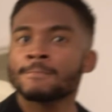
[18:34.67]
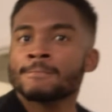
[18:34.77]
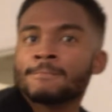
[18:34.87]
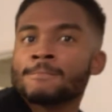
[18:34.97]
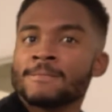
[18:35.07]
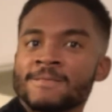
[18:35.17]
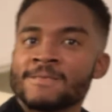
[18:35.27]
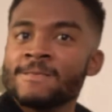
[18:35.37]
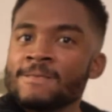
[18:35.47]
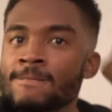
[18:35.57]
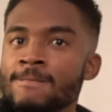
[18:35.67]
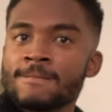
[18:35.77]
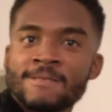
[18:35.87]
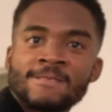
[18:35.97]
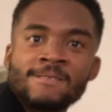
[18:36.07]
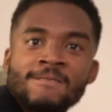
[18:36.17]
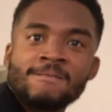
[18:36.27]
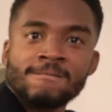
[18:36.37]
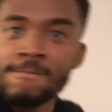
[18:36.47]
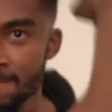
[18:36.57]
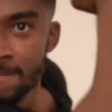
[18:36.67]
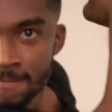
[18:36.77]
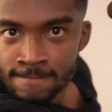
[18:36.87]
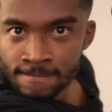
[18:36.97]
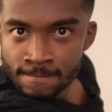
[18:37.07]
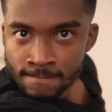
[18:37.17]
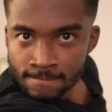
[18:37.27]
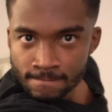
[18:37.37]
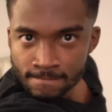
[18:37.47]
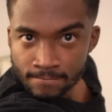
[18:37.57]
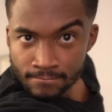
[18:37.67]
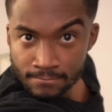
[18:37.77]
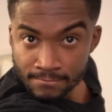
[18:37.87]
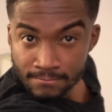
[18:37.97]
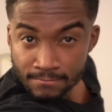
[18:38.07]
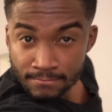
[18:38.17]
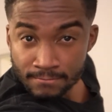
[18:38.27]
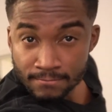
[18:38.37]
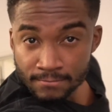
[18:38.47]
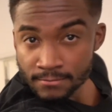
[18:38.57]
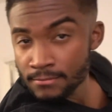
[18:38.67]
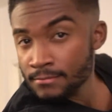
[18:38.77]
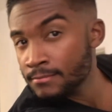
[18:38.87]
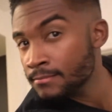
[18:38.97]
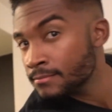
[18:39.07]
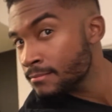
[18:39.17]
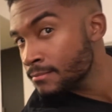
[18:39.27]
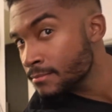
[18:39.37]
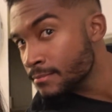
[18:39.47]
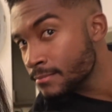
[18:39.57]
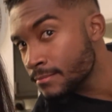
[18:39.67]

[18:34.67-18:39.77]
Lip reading: The person shown says nothing.